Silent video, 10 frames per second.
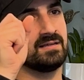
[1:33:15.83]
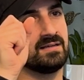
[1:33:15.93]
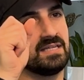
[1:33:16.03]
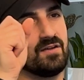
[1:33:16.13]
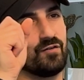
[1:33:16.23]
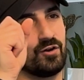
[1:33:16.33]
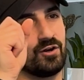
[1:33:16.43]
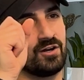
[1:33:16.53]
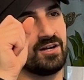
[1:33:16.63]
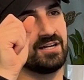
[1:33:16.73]
give
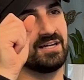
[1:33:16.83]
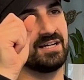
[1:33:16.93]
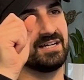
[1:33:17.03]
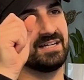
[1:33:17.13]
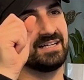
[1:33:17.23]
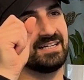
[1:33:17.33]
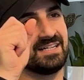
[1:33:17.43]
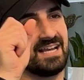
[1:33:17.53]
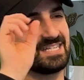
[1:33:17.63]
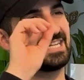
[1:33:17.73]
her
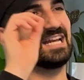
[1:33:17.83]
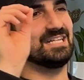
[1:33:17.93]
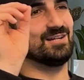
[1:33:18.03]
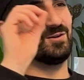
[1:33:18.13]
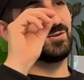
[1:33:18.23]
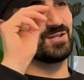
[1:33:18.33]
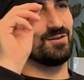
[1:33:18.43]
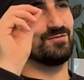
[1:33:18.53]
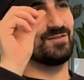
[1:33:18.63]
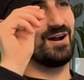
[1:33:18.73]
a steady dose
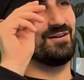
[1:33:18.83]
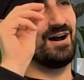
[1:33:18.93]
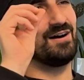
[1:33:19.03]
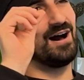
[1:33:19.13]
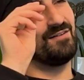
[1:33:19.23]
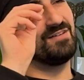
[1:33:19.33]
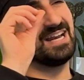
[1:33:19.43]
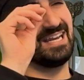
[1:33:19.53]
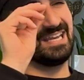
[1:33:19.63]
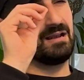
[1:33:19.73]
of it,
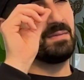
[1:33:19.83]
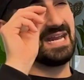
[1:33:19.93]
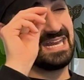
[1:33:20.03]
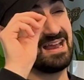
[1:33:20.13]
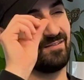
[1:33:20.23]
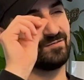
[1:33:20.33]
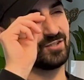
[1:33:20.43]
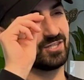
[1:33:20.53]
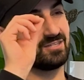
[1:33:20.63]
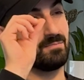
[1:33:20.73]
a little bit, enough
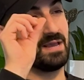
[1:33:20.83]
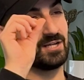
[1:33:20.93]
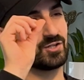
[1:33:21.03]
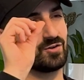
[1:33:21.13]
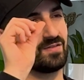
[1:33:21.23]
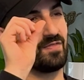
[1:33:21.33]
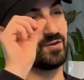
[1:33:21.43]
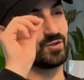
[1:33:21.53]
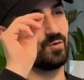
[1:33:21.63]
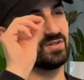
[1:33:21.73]
just to make sure that
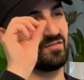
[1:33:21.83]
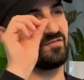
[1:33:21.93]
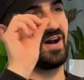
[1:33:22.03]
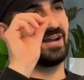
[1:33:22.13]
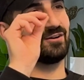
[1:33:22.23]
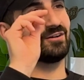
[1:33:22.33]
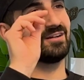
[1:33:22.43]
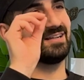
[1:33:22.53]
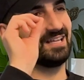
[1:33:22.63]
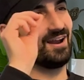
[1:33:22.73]
there's always a fire
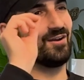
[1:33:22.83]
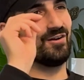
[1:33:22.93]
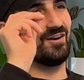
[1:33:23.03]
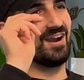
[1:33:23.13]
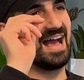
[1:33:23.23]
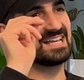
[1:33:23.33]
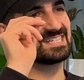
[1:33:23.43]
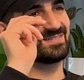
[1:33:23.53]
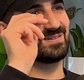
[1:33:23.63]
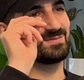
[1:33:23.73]
lit under her ass,
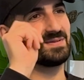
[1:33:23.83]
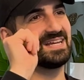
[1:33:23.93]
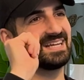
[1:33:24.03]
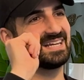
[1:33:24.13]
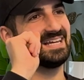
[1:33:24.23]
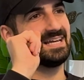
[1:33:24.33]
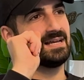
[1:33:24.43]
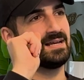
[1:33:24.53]
so to speak. Yeah.